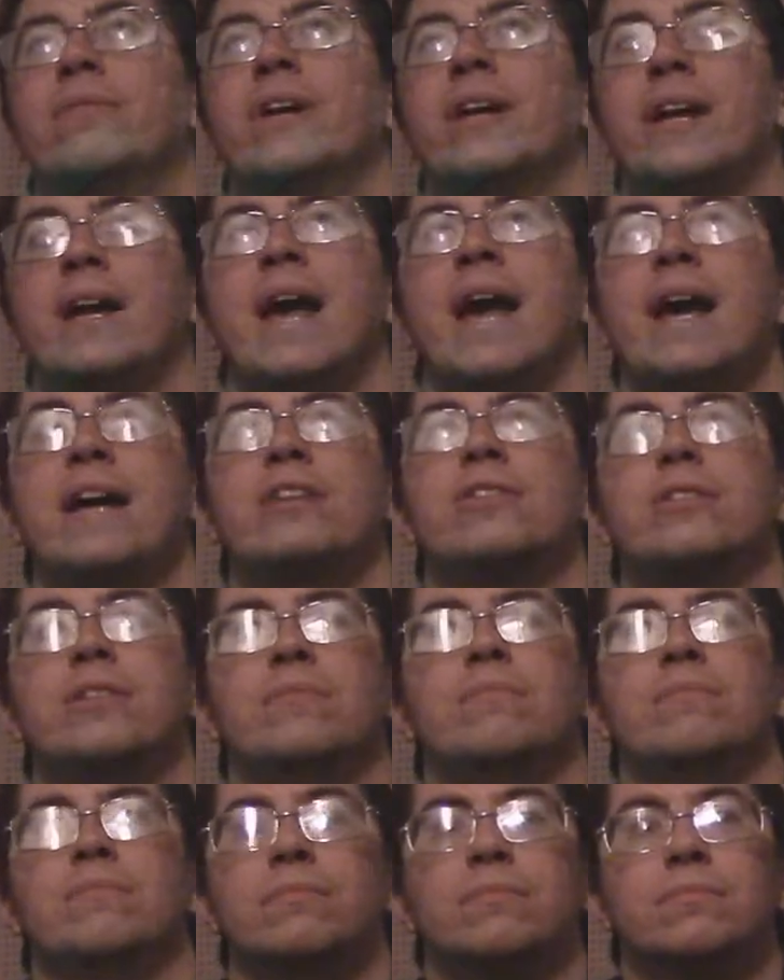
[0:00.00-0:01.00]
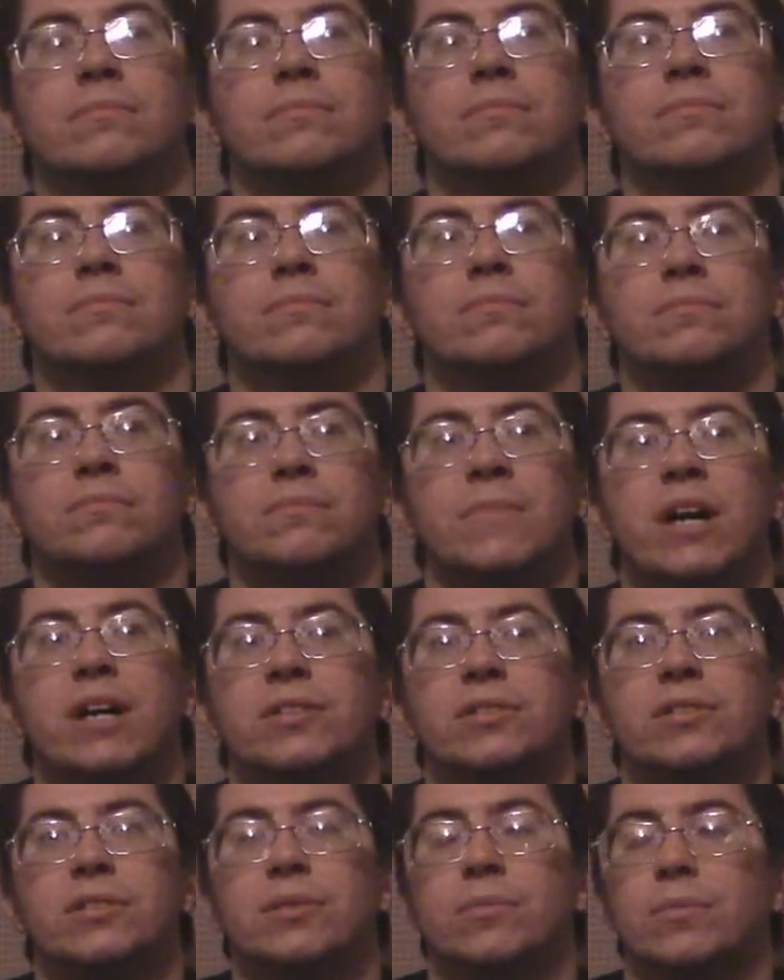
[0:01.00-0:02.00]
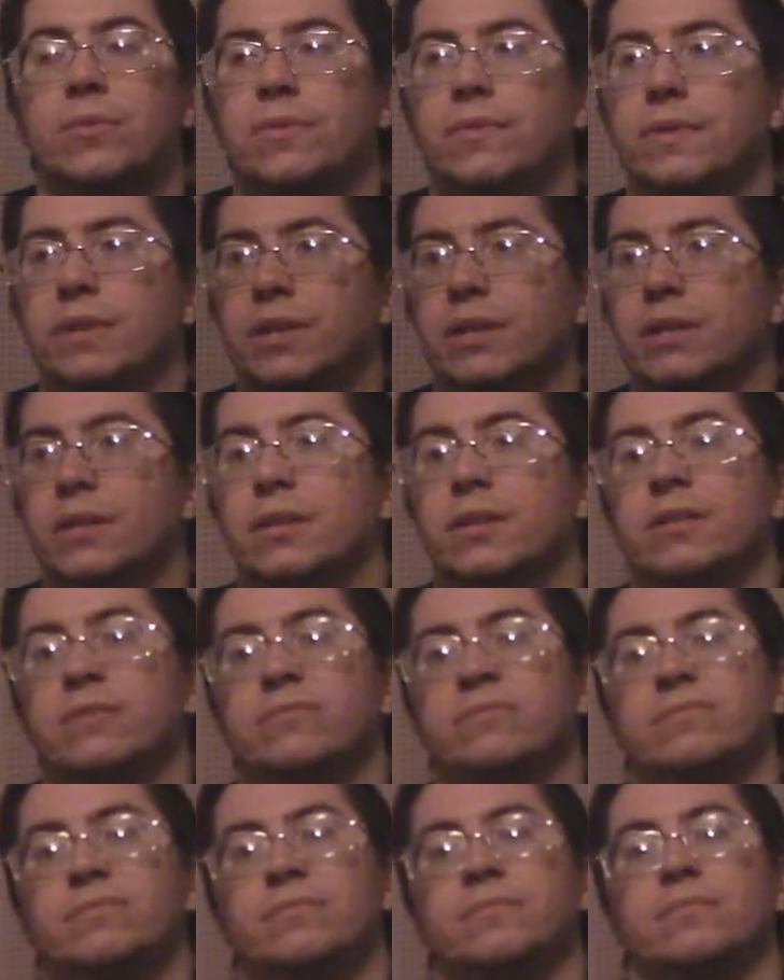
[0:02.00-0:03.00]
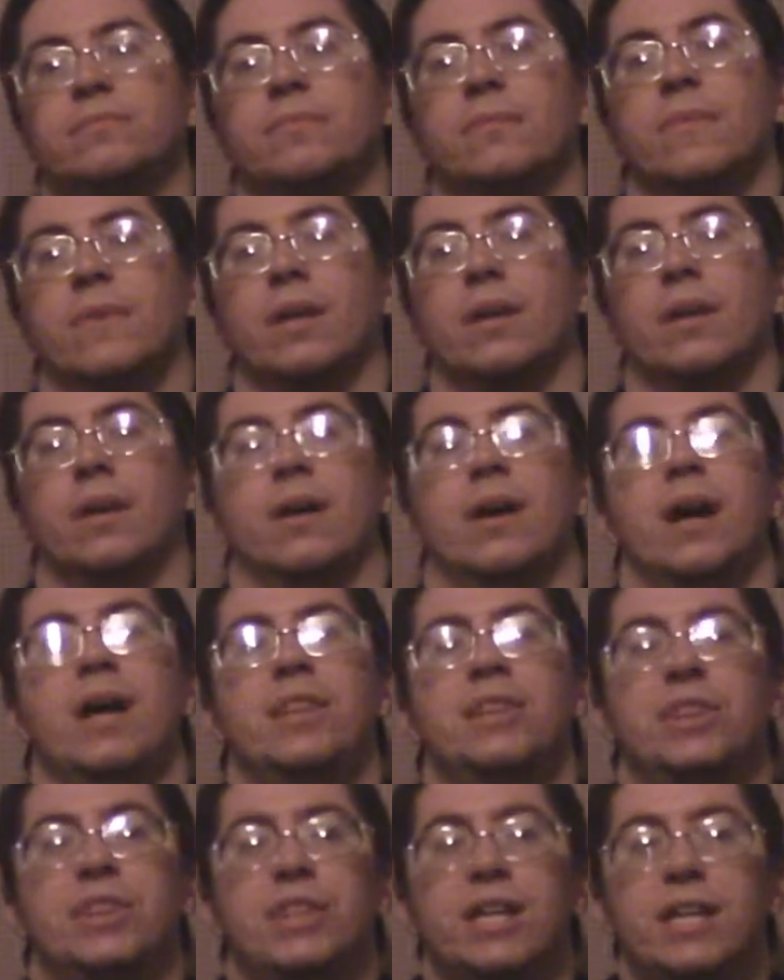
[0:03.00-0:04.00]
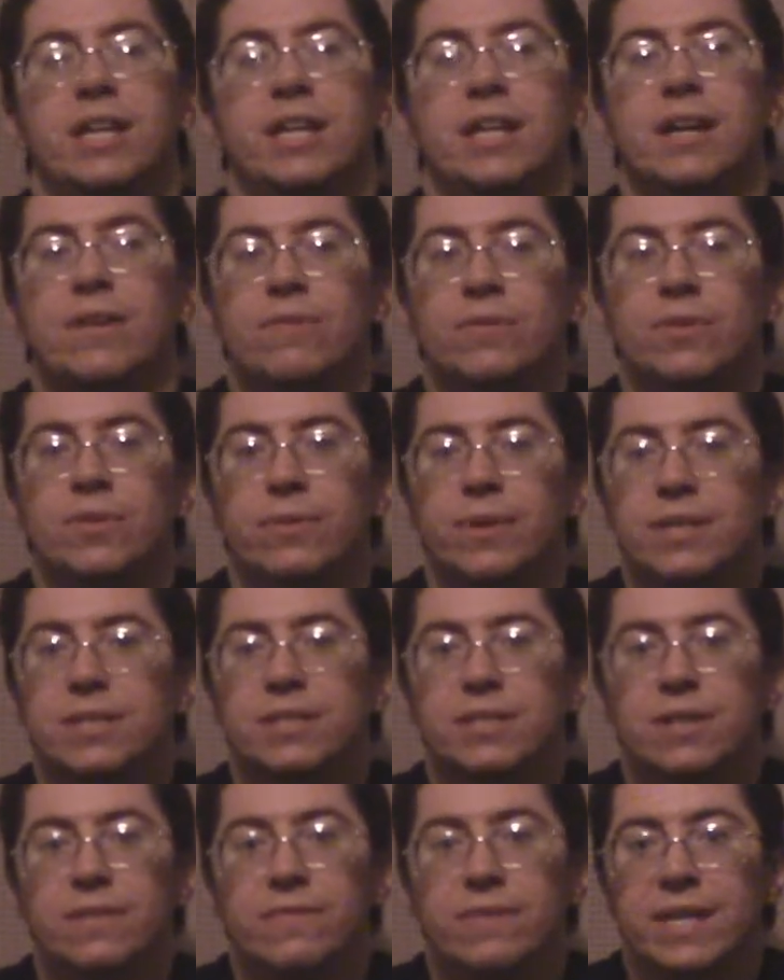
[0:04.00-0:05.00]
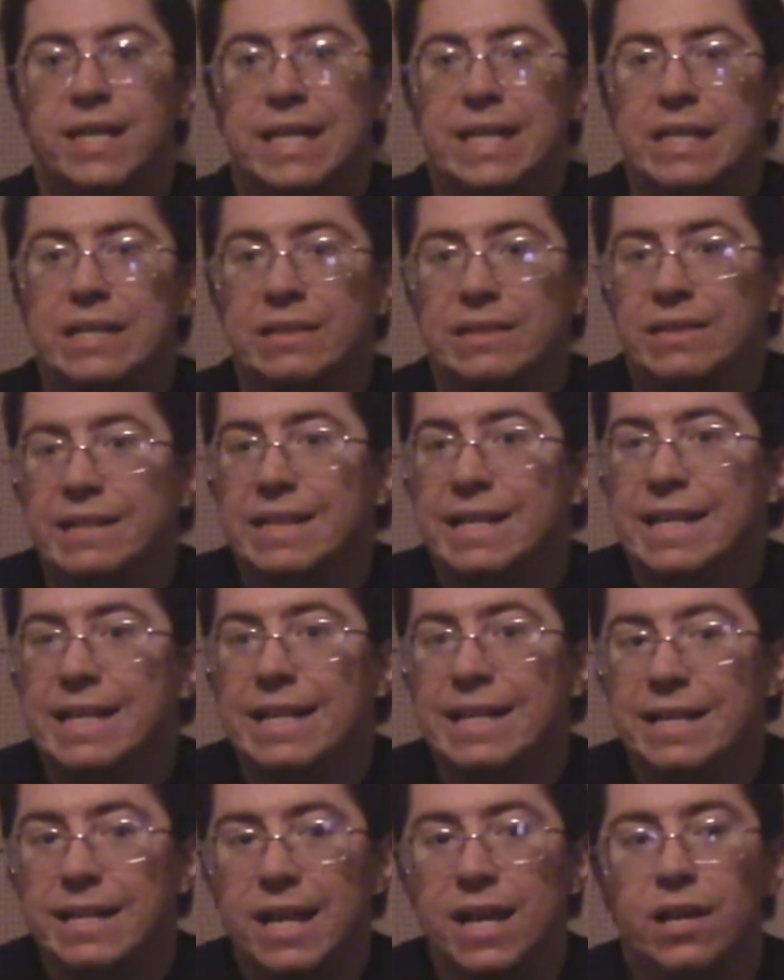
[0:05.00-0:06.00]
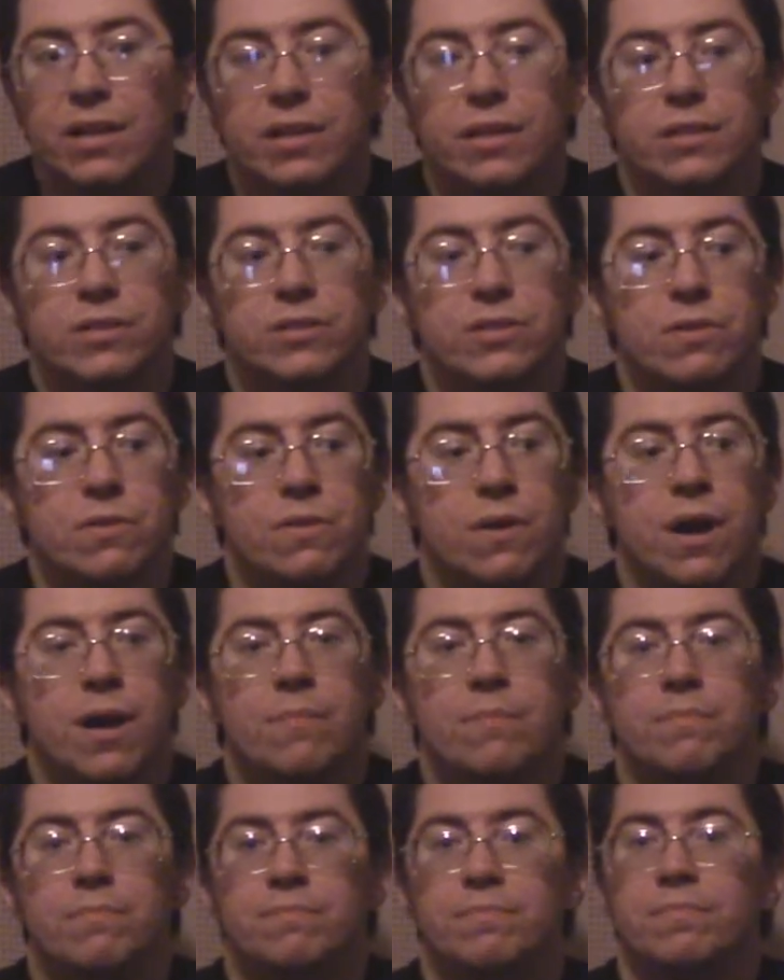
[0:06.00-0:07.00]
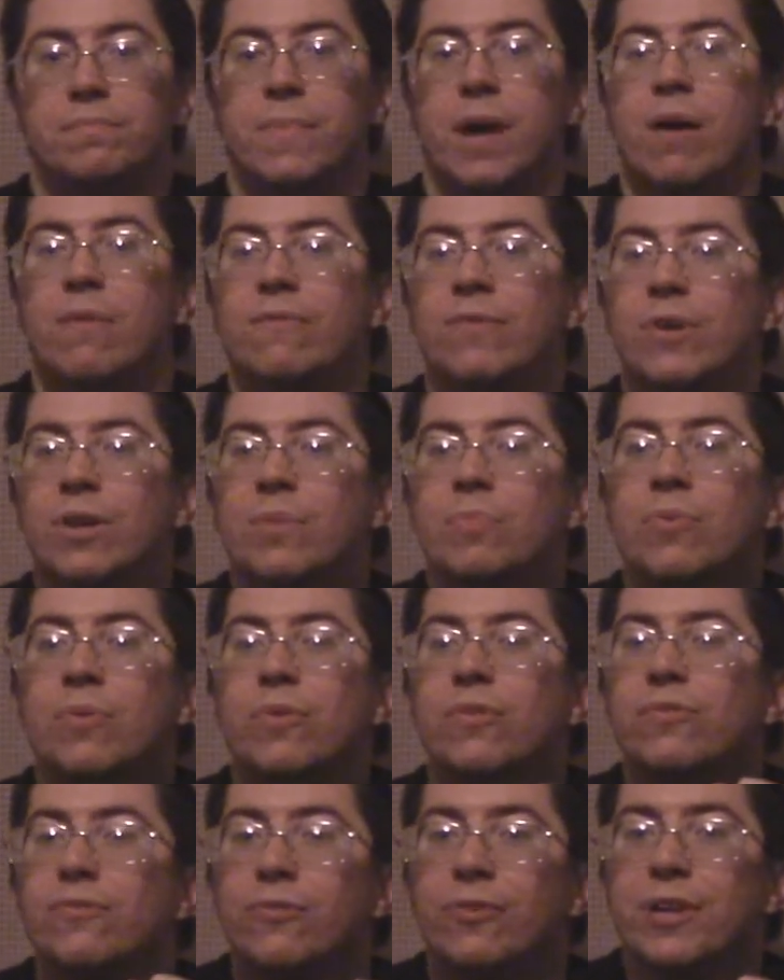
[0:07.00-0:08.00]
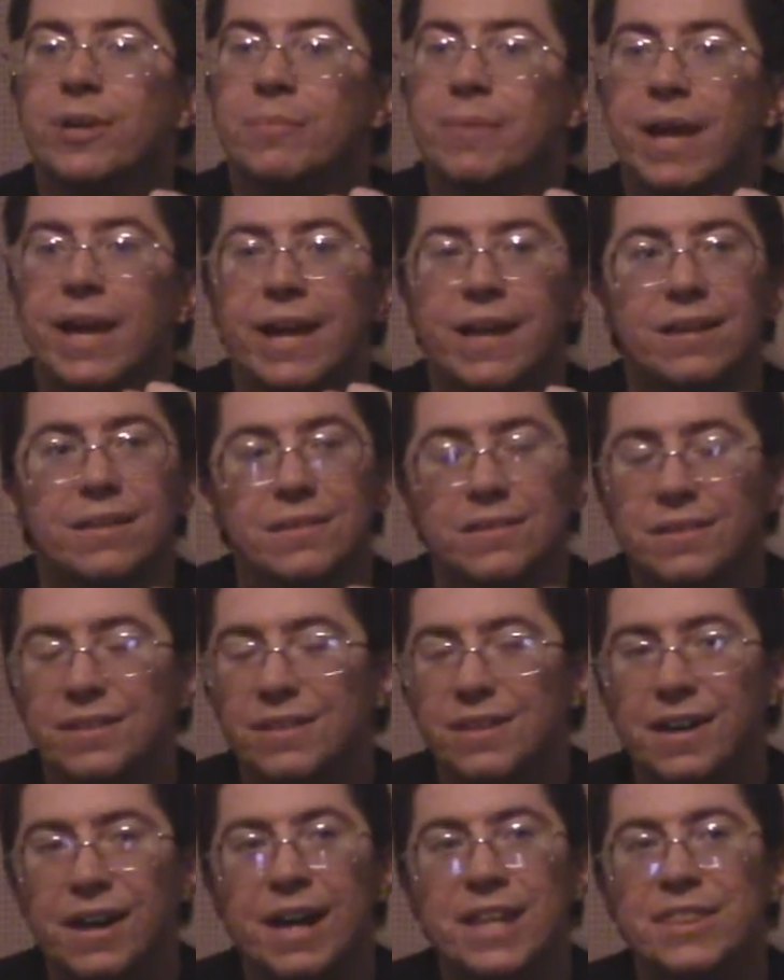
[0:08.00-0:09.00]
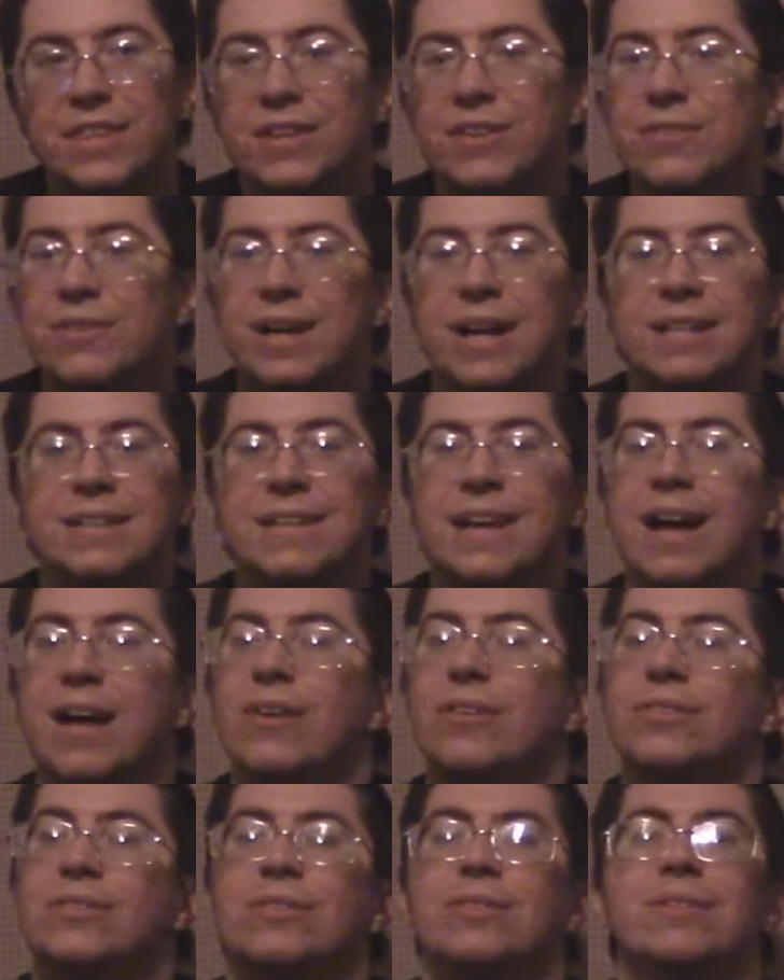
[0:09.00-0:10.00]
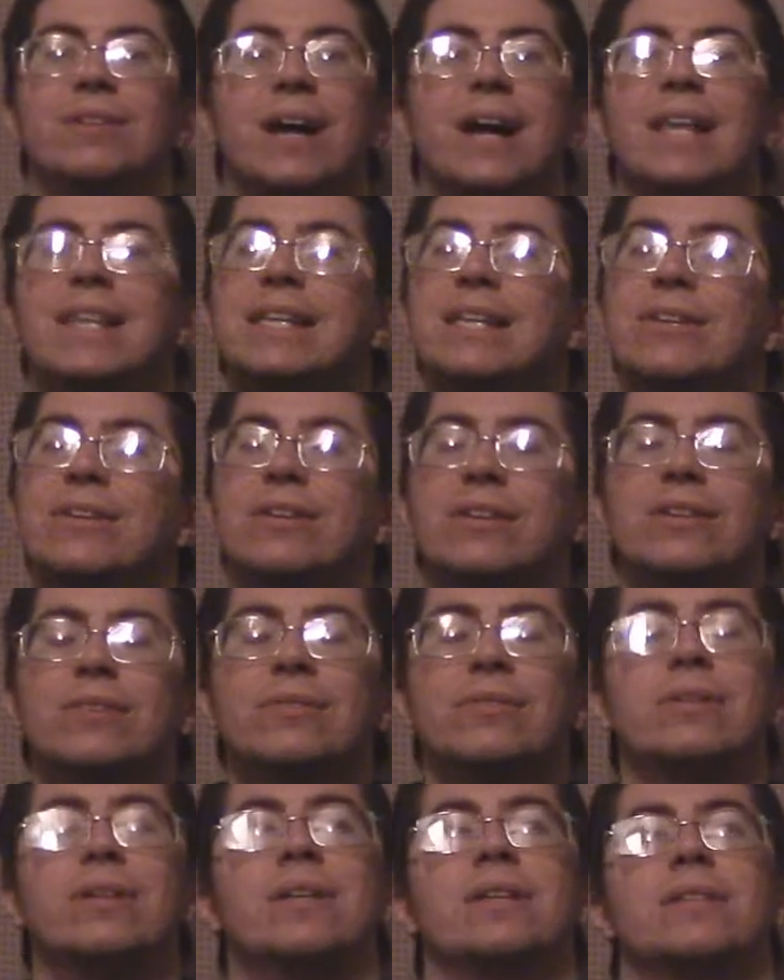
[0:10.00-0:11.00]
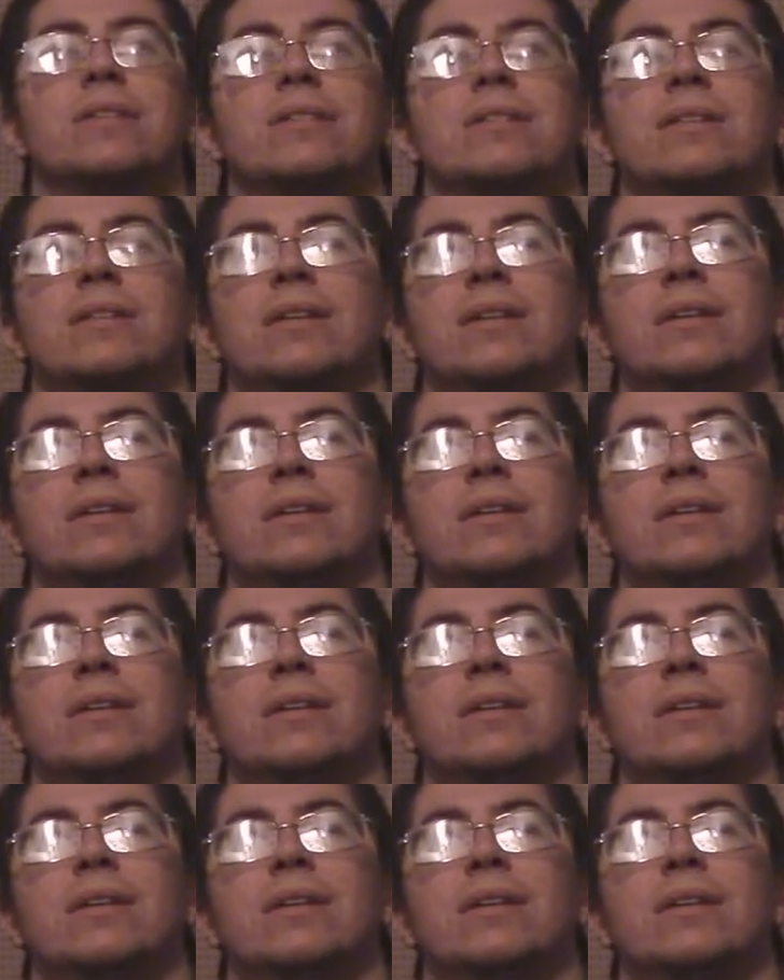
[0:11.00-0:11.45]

friggin' action monster movie. I think given the right stuff, he can he can nail it. So I'm I'm really pulling for you, man. I think you got talent, dude. I think you can do this.